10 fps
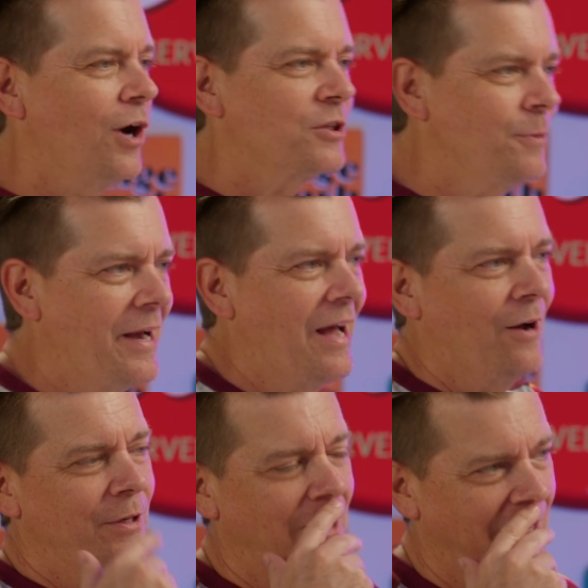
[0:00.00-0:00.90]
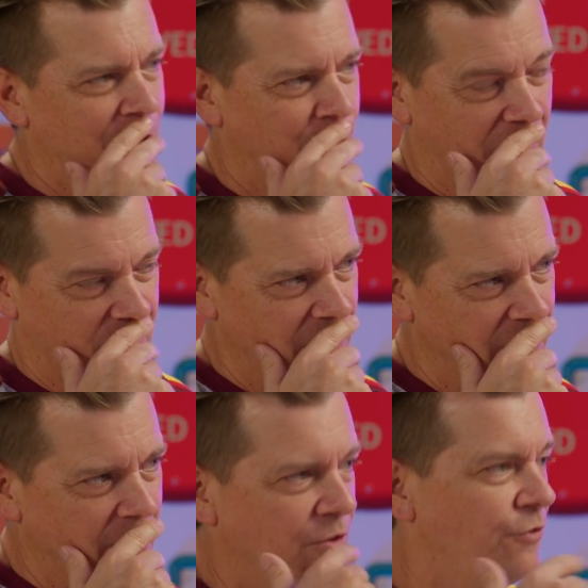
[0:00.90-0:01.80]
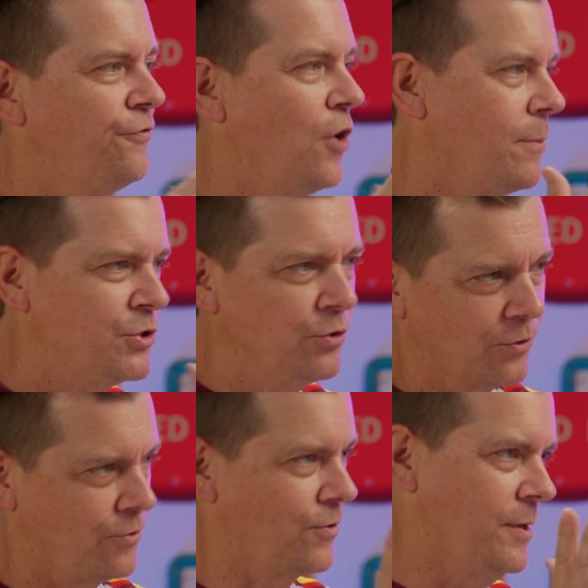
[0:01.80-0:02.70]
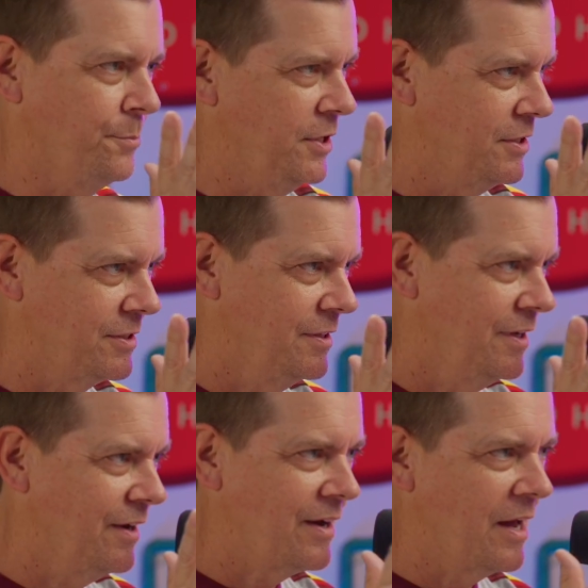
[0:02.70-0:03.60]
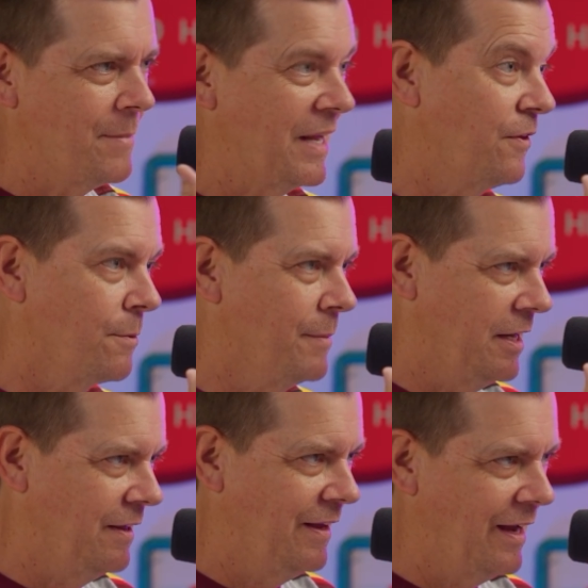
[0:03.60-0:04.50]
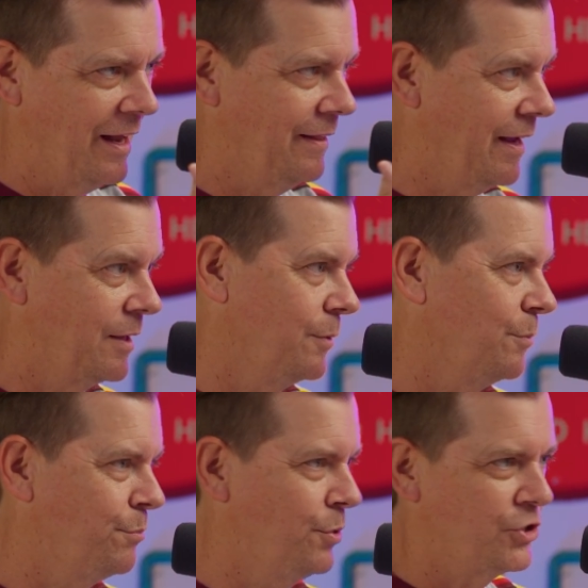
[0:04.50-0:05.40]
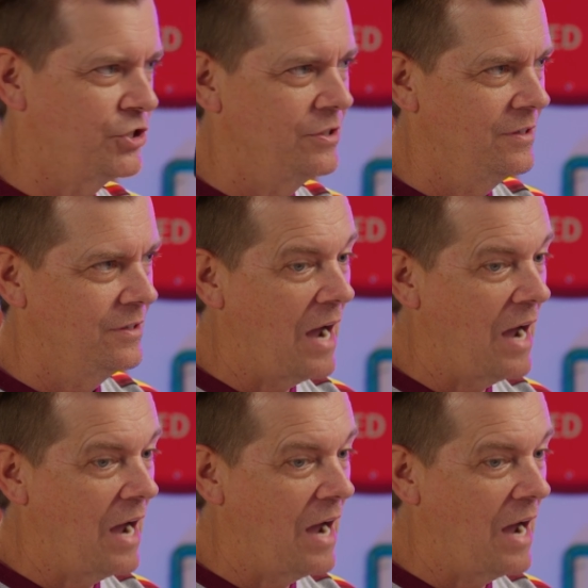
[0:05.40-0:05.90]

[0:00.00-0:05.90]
talked about how, that's because the pharmaceutical companies have got to make their money, and they got to like push